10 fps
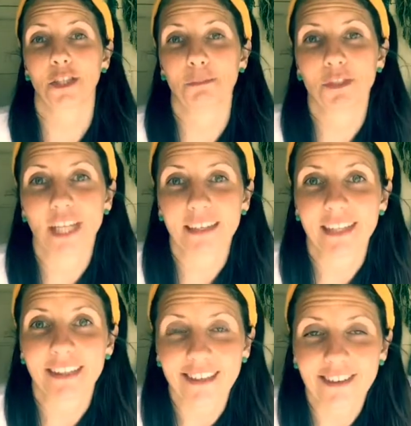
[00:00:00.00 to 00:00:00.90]
herb shed
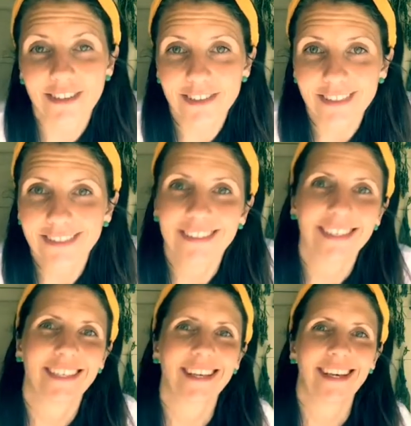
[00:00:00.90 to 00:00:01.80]
in the garden,
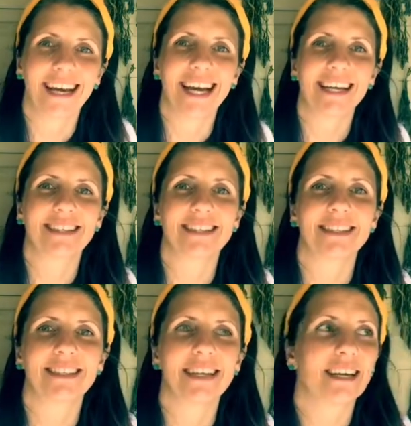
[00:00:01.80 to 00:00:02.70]

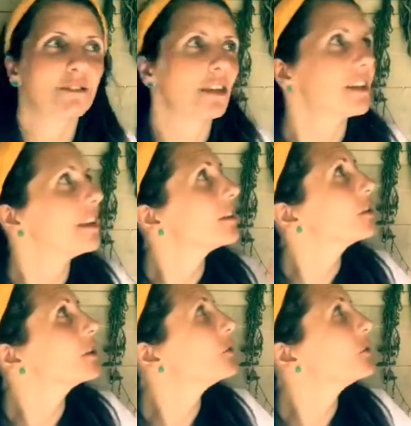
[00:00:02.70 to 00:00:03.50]
and I've got a lot